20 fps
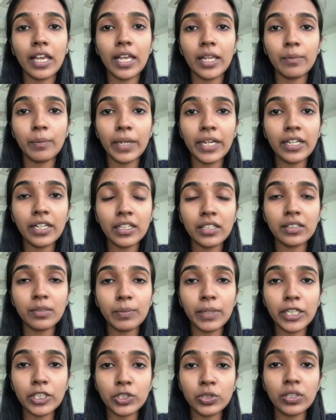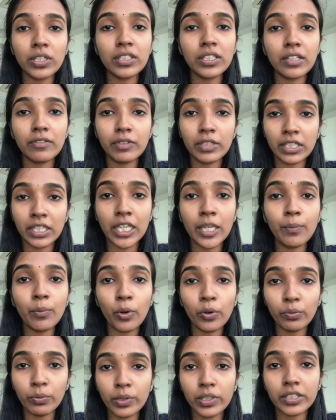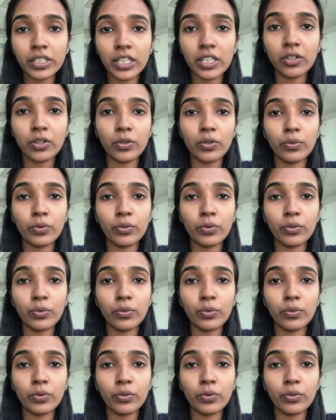and made sure that we keep on working